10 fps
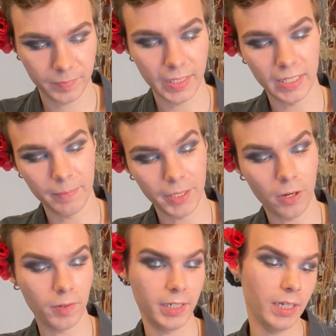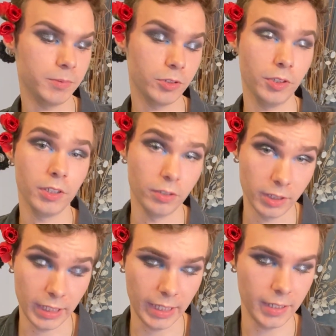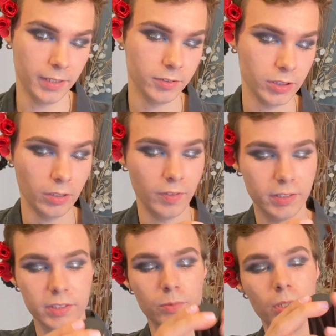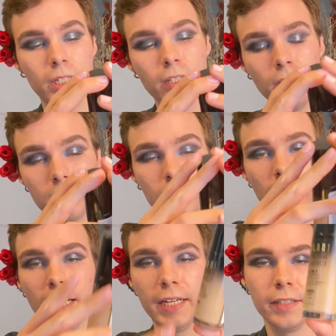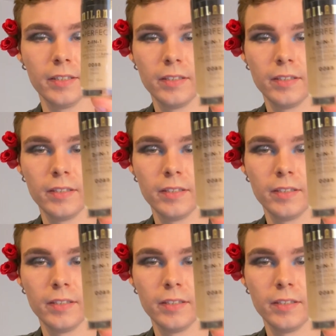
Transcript: And let me hold it up so you can look at it. So this is what it looks like.